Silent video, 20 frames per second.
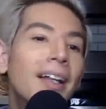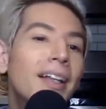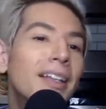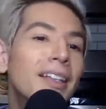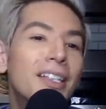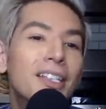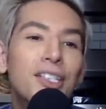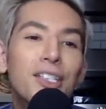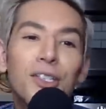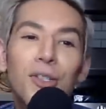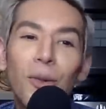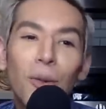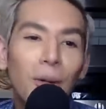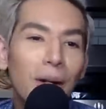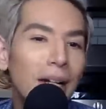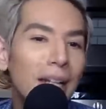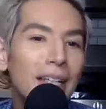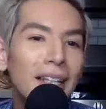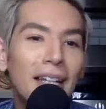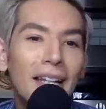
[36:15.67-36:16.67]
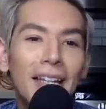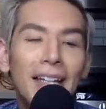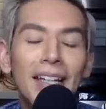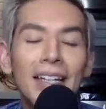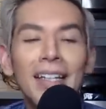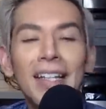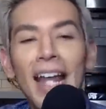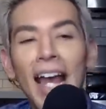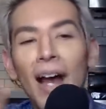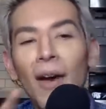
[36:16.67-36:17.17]
The story, like,
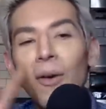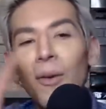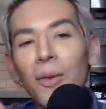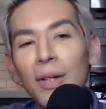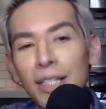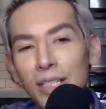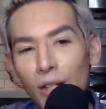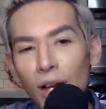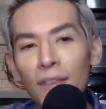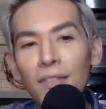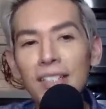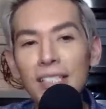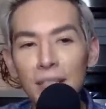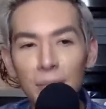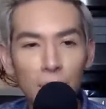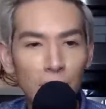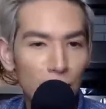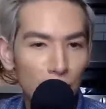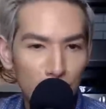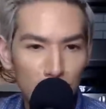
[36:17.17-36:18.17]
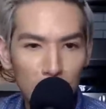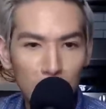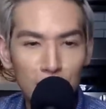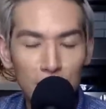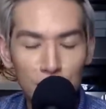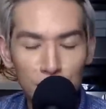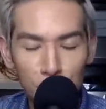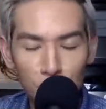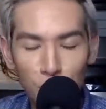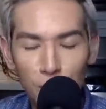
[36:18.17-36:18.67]
now, because obviously we heard about
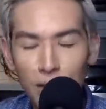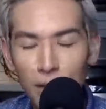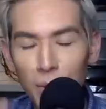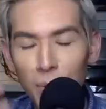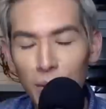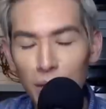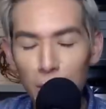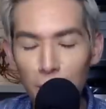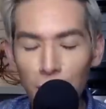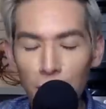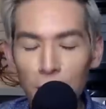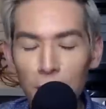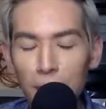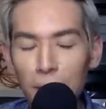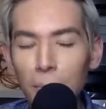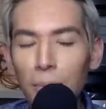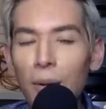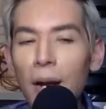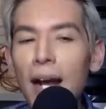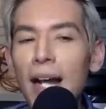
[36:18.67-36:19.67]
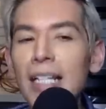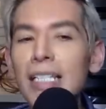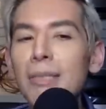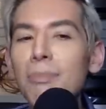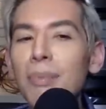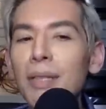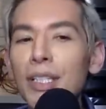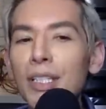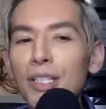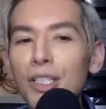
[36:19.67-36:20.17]
the story when it broke in the press,
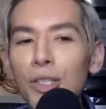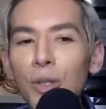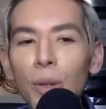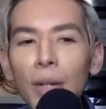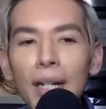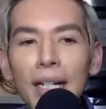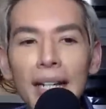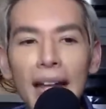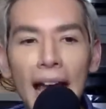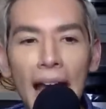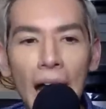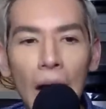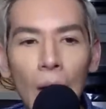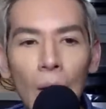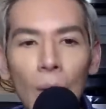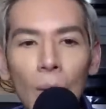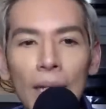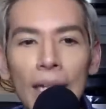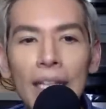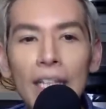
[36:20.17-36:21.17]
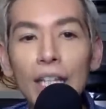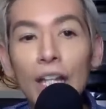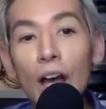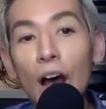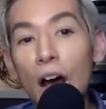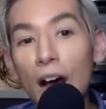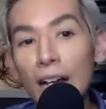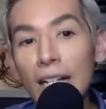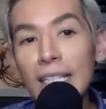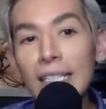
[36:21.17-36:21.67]
but the story now in the
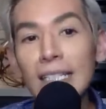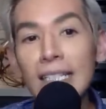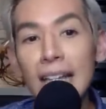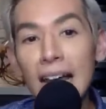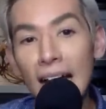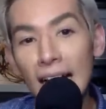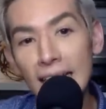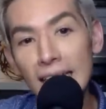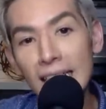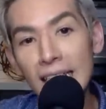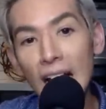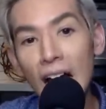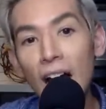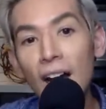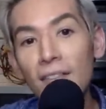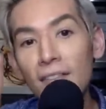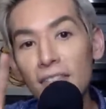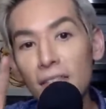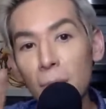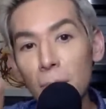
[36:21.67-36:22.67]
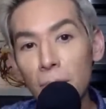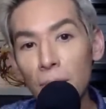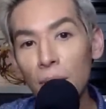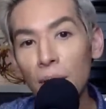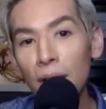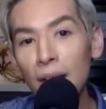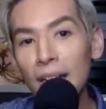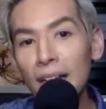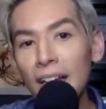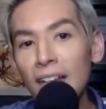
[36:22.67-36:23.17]
context of the
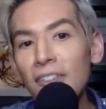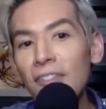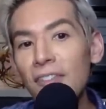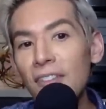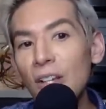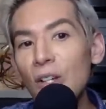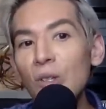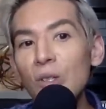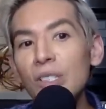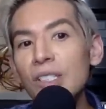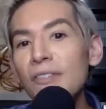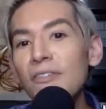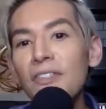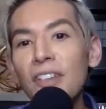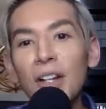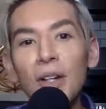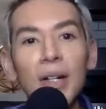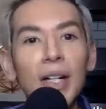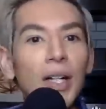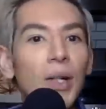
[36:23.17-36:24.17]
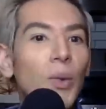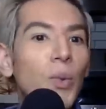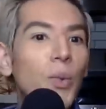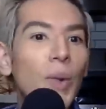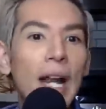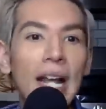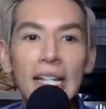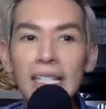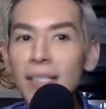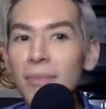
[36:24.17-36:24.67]
book feels very
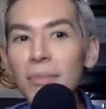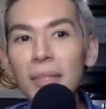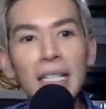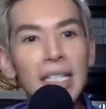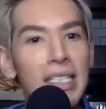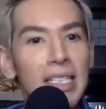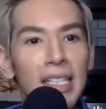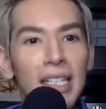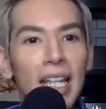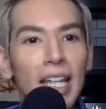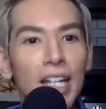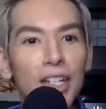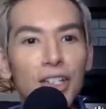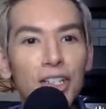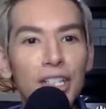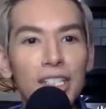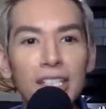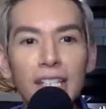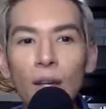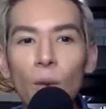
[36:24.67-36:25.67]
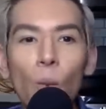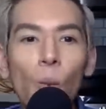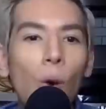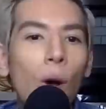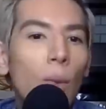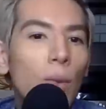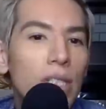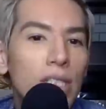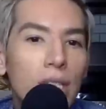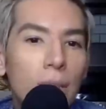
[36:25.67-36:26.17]
randomly salacious. Like,
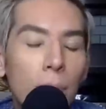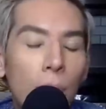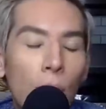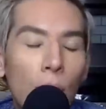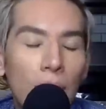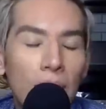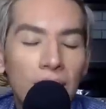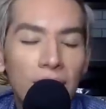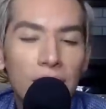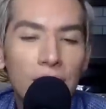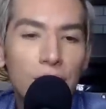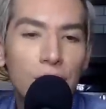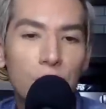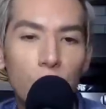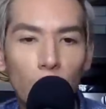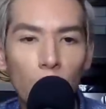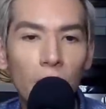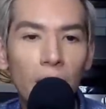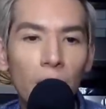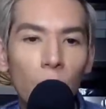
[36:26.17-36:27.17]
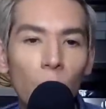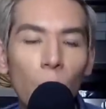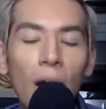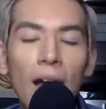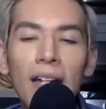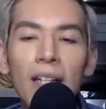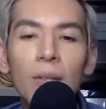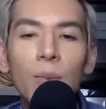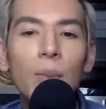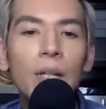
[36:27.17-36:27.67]
what was the point of this story?
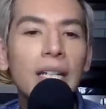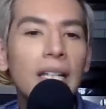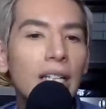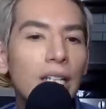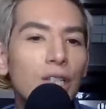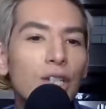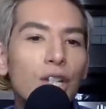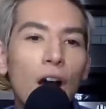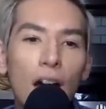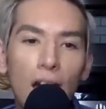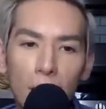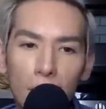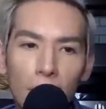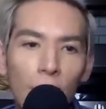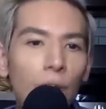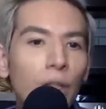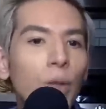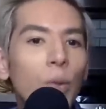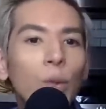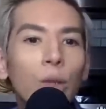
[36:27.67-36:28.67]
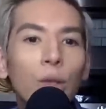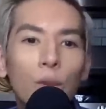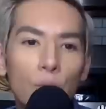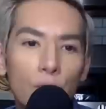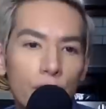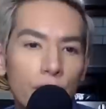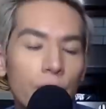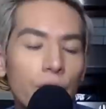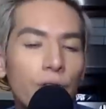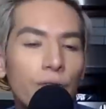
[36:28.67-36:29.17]
Why did we need to talk about you
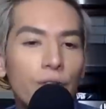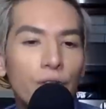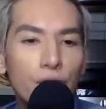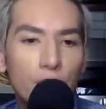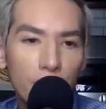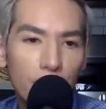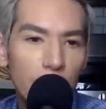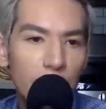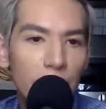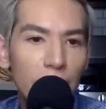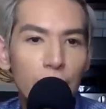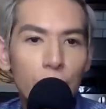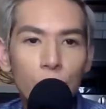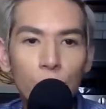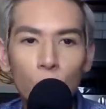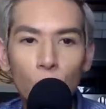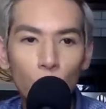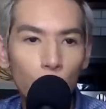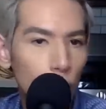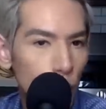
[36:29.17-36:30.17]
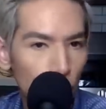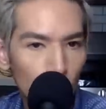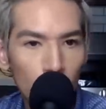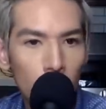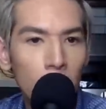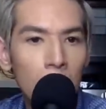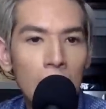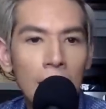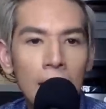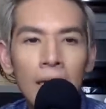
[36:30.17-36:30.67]
losing your virginity to an older
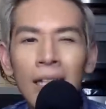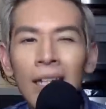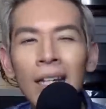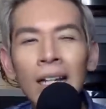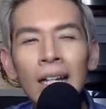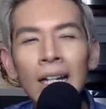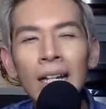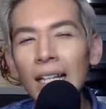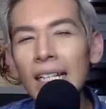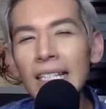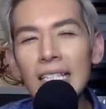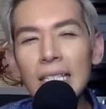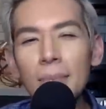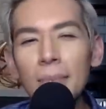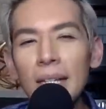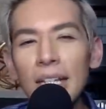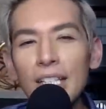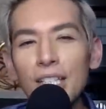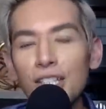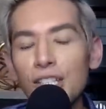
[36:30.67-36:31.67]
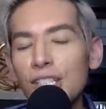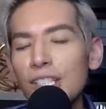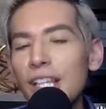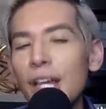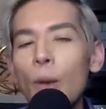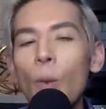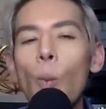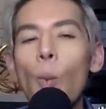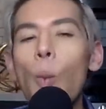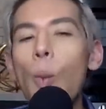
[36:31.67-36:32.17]
woman? Like, to me, it's just
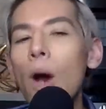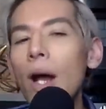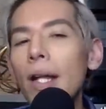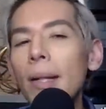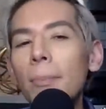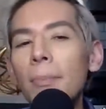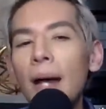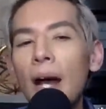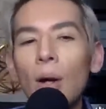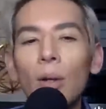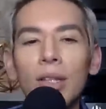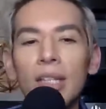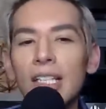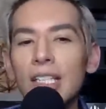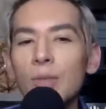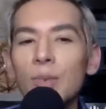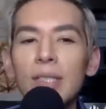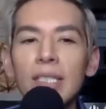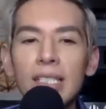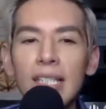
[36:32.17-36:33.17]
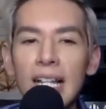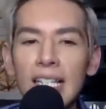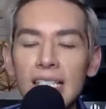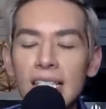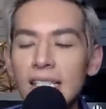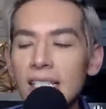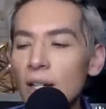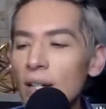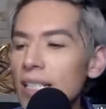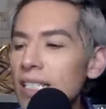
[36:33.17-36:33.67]
like, what about this was
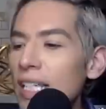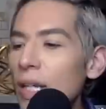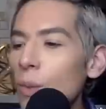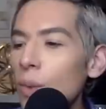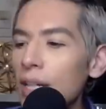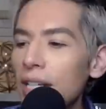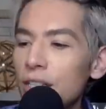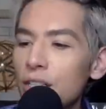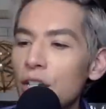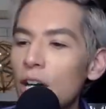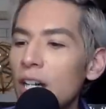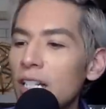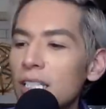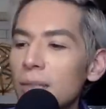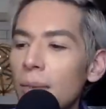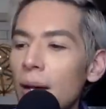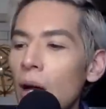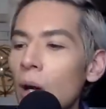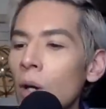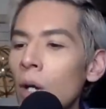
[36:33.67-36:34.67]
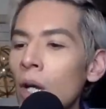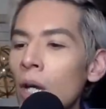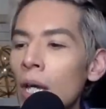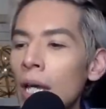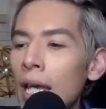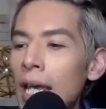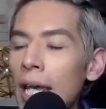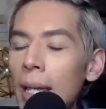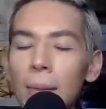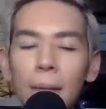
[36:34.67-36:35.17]
necessary? It's like when he talks about
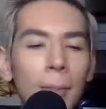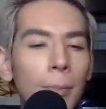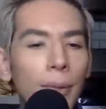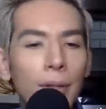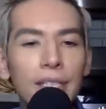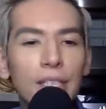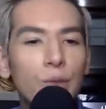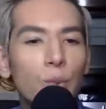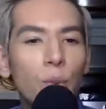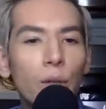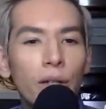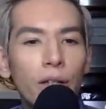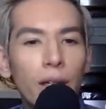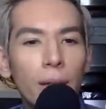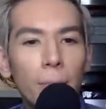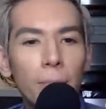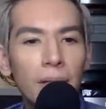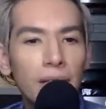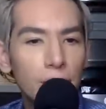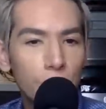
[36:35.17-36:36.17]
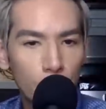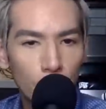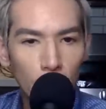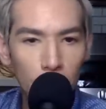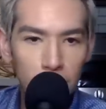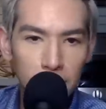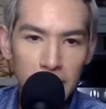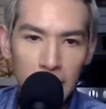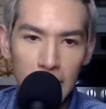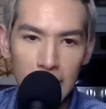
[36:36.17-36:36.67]
him and Prince William being
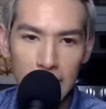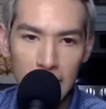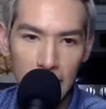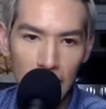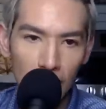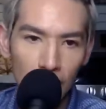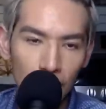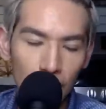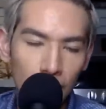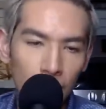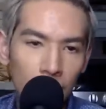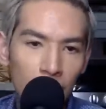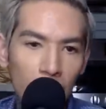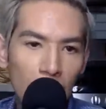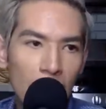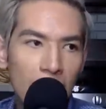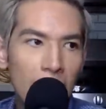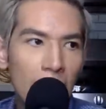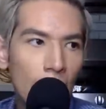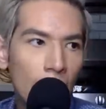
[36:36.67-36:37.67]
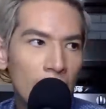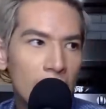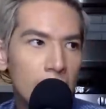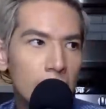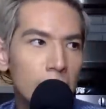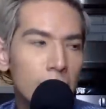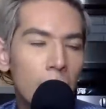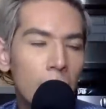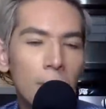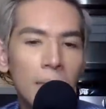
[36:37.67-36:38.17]
circumcised together, and now his
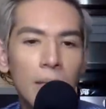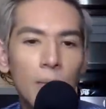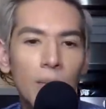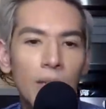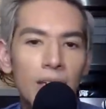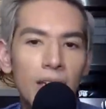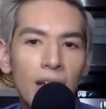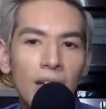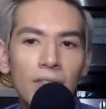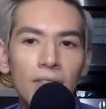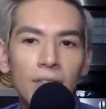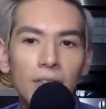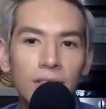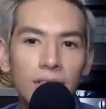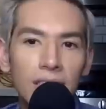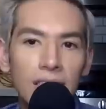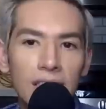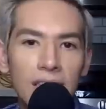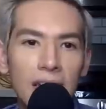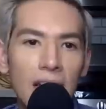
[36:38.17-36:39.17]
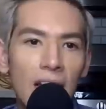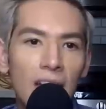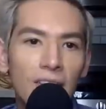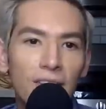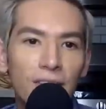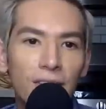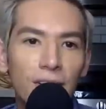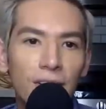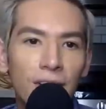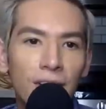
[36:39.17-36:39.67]
mummy would never stand
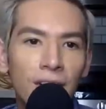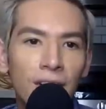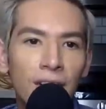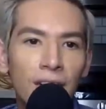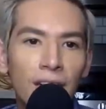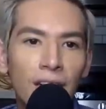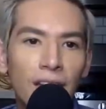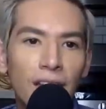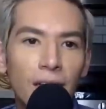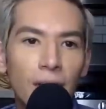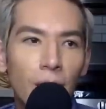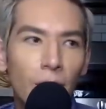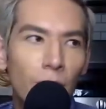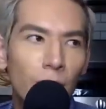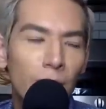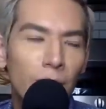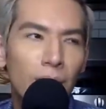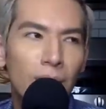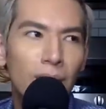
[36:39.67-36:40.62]
for, you know,